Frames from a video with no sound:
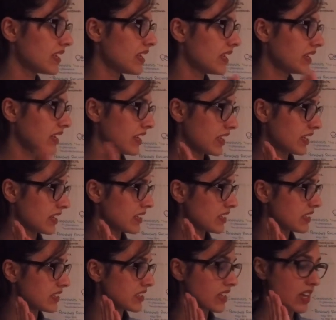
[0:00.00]
It
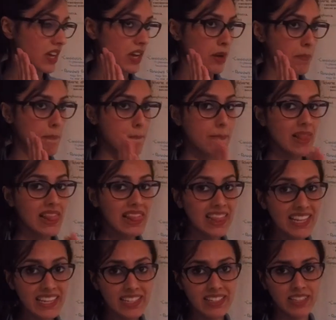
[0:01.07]
is a
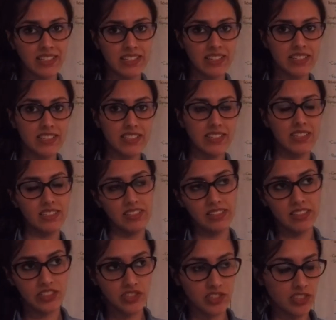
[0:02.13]
malignant
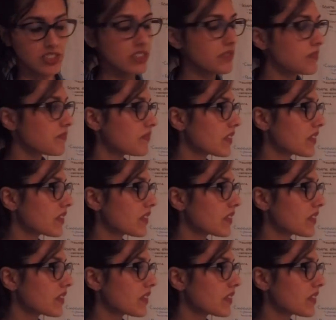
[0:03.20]
lesion.